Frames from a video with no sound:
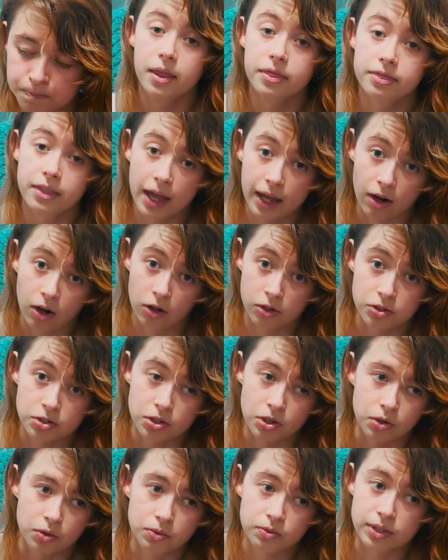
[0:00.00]
Then
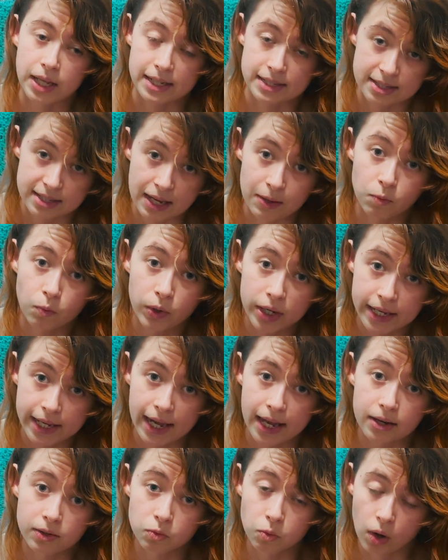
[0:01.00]
also that same
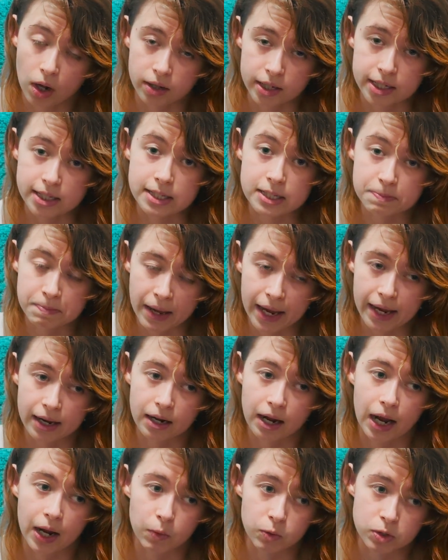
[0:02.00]
weekend while in Spain,
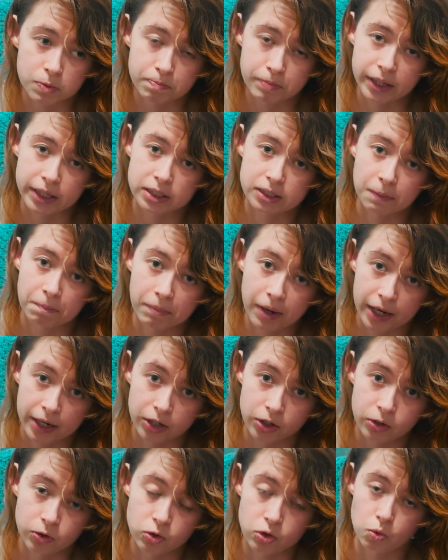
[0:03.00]
I was picked up by a
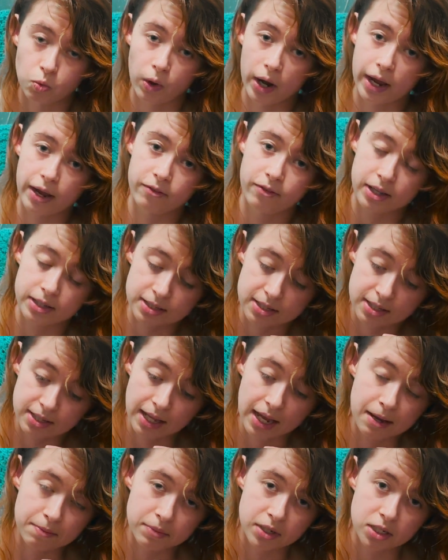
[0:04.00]
huge wave and
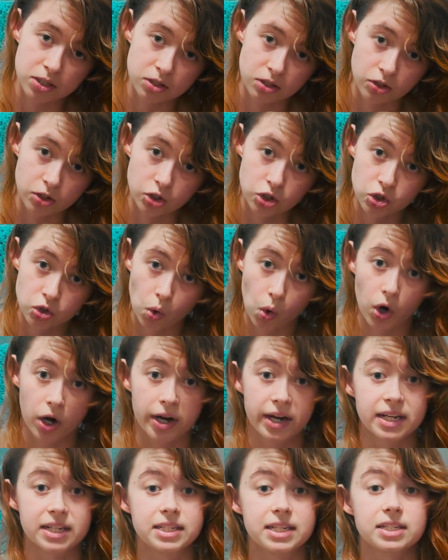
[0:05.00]
slammed into the shore.
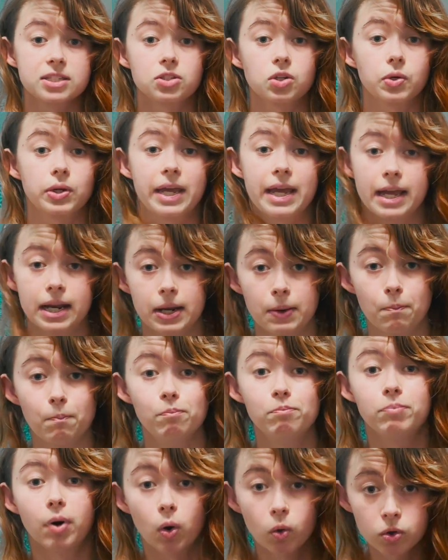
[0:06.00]
It dislocated
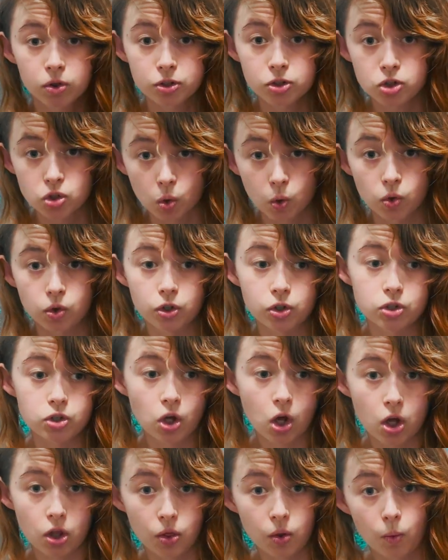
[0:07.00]
both shoulders
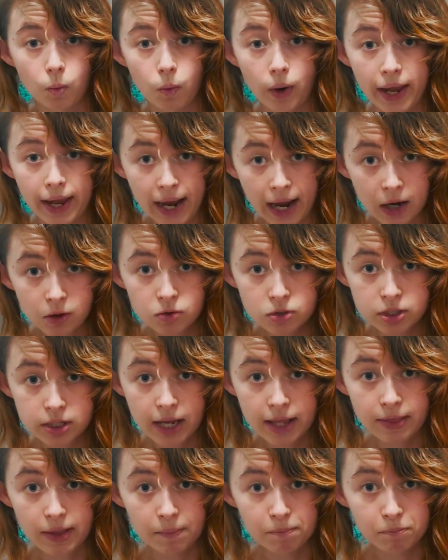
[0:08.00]
on the way out
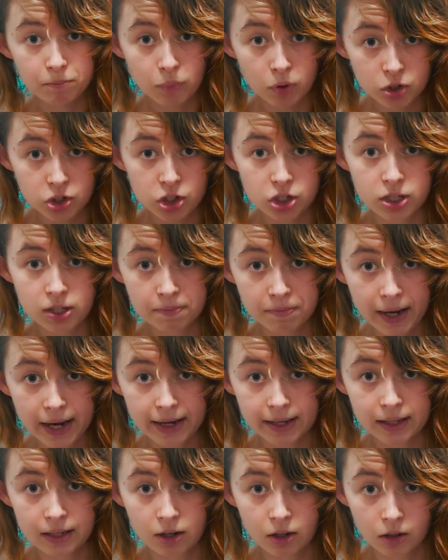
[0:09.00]
and then pushed them
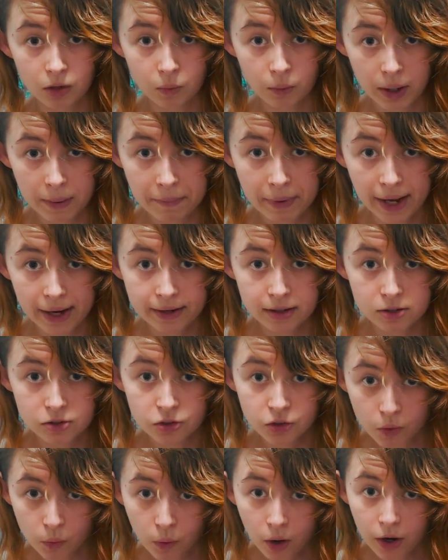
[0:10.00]
back in on the way back into
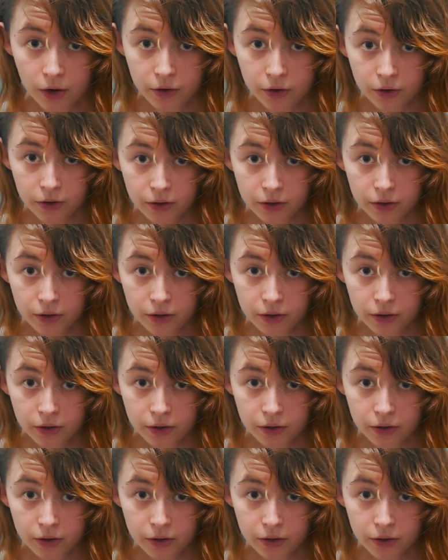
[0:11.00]
the water.